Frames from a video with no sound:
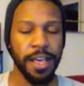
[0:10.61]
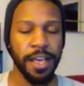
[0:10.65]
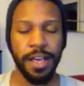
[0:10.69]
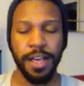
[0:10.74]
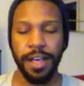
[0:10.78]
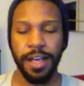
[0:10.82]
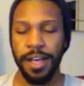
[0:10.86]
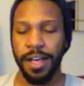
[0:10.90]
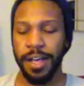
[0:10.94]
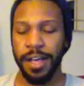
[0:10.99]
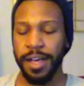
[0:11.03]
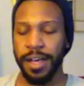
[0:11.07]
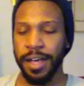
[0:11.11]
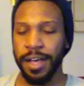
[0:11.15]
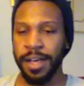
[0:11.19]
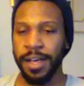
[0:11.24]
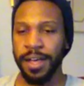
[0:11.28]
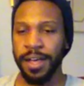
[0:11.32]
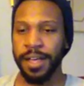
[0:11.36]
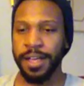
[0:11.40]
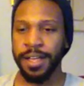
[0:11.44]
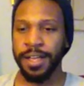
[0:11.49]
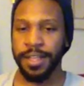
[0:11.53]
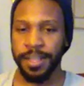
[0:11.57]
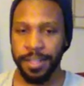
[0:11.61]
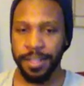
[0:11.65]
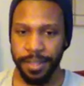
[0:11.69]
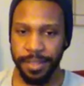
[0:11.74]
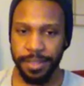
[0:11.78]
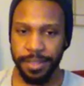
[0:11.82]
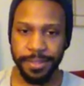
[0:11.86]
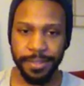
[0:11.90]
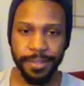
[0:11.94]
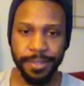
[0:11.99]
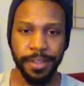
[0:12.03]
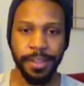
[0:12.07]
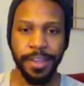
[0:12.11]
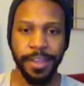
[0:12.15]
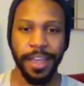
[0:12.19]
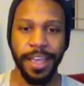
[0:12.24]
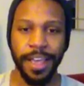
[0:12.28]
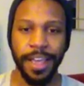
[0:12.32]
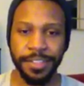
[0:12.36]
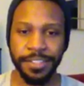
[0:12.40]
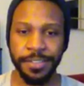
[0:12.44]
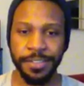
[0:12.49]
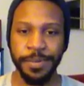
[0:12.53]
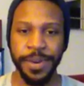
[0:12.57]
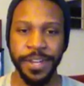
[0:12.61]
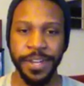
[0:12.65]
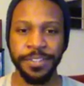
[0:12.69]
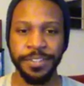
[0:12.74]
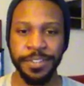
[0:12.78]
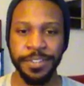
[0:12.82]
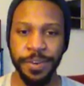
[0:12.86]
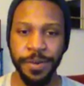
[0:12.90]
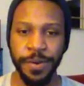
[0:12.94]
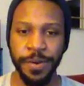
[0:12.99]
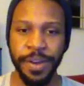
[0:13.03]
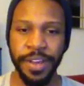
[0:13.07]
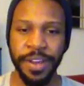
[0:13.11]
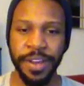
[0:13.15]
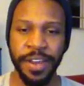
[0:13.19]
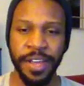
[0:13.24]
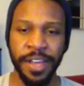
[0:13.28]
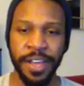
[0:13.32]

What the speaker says: How's everybody doing?